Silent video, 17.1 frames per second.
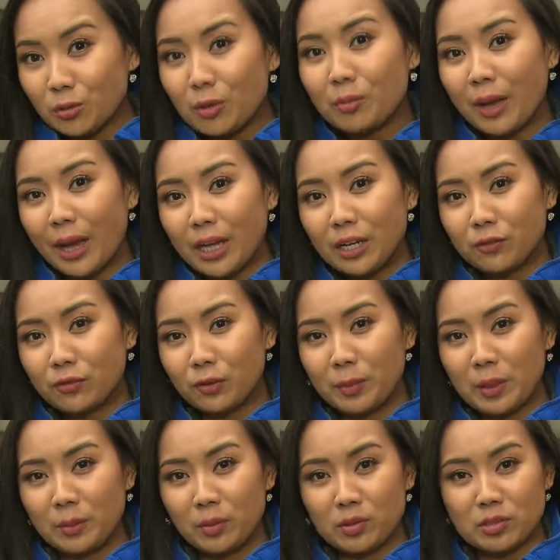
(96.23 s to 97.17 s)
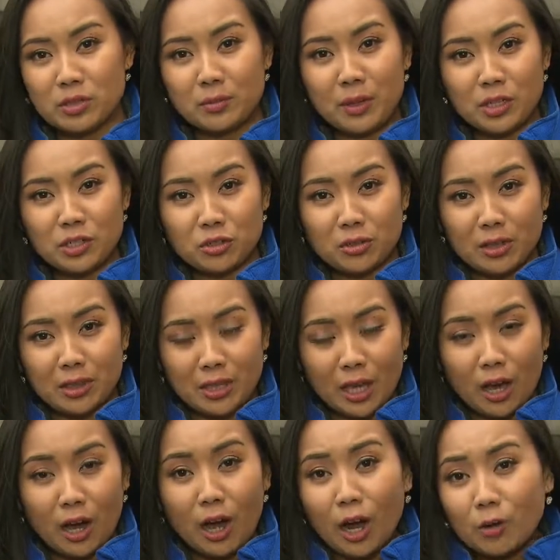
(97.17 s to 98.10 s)
reminder for people to make sure that
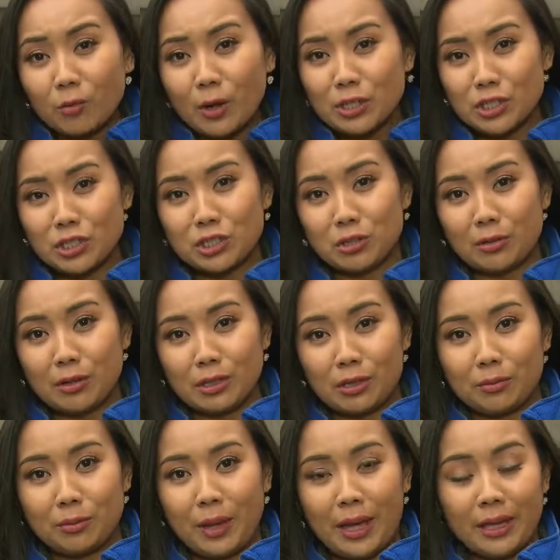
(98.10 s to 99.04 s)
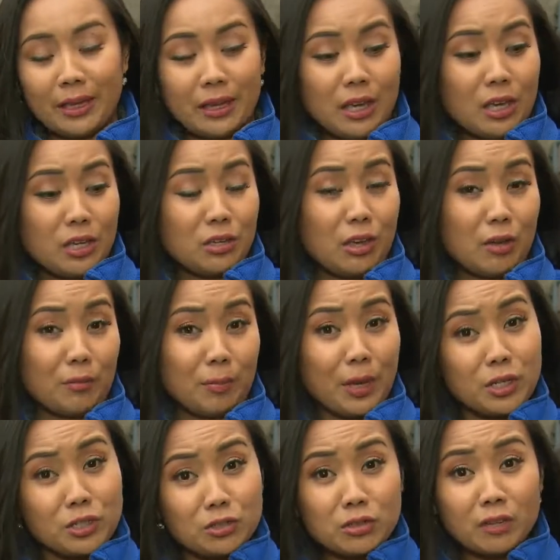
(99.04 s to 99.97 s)
they are registering their bike. You have
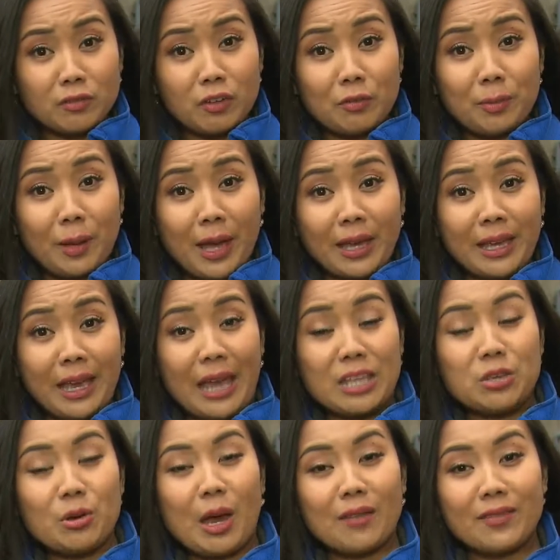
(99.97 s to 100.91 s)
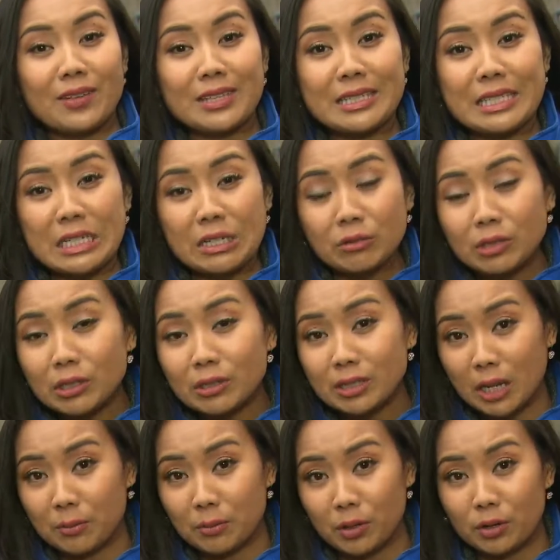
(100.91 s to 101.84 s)
pictures of your bike and you have a
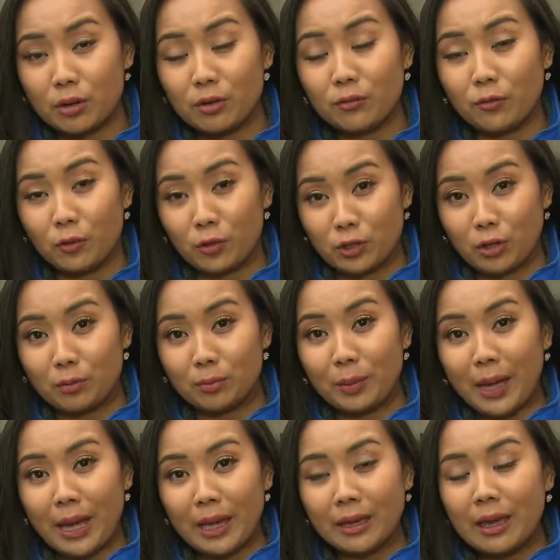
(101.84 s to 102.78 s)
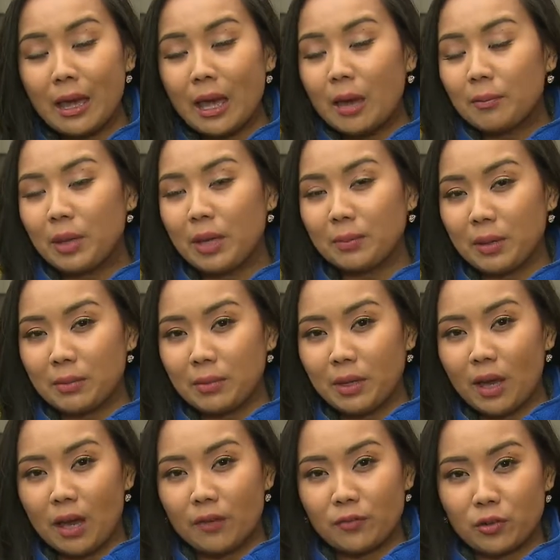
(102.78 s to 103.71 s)
serial number for your bike.
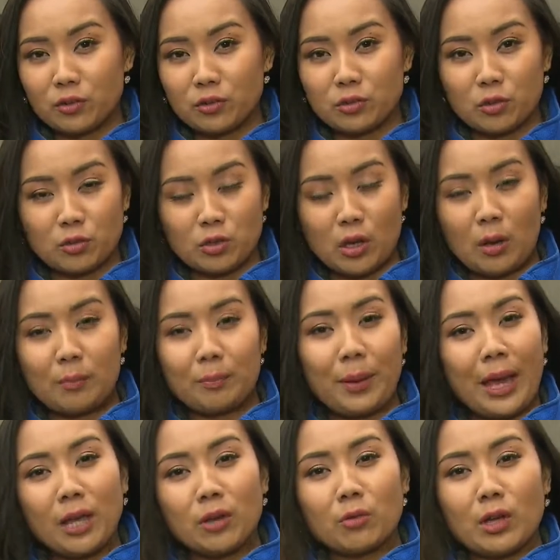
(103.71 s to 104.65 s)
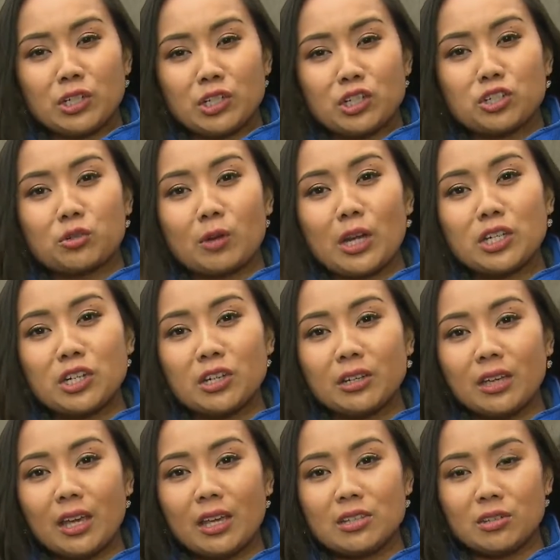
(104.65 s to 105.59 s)
PPB offers those bike registration
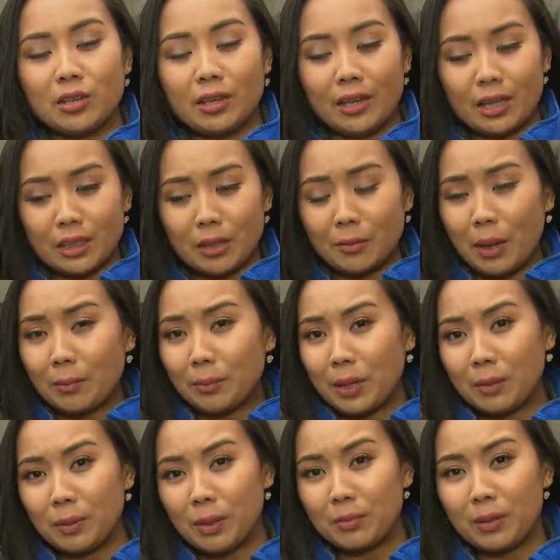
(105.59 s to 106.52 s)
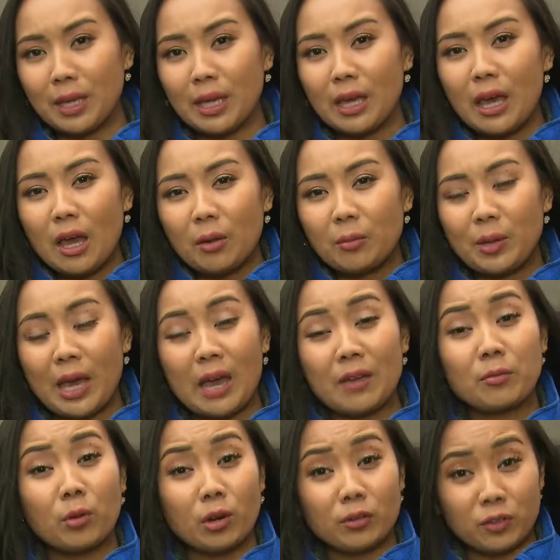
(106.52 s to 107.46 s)
registration kits. You can get them at PPB. We
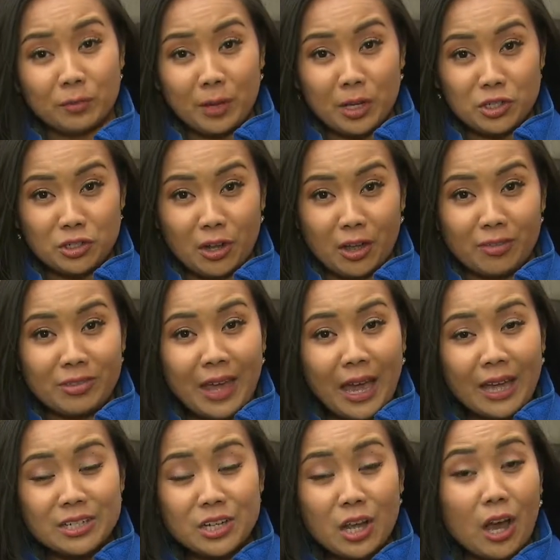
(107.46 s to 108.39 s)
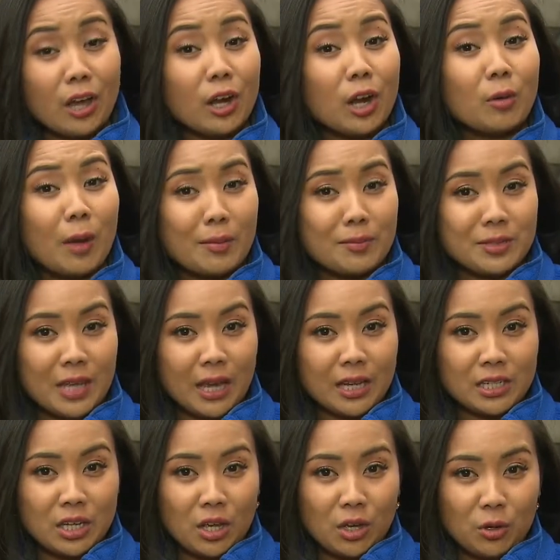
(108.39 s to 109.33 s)
have more information on that on our
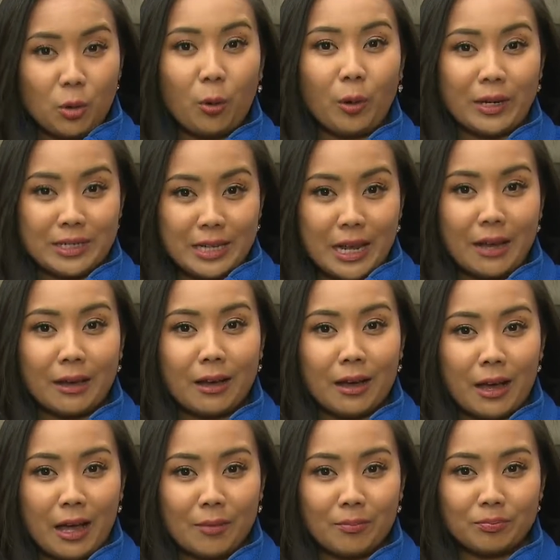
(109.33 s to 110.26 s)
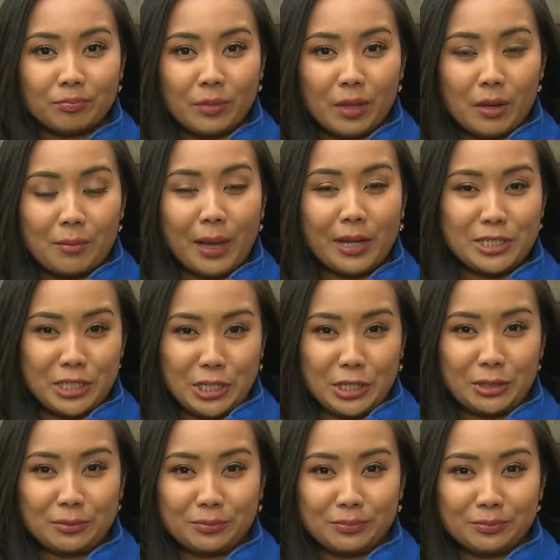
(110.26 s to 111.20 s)
website, KOIN.com. Back to
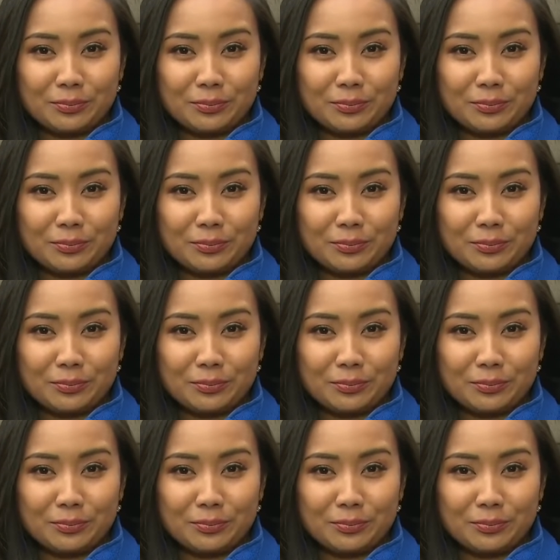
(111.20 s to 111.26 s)
you.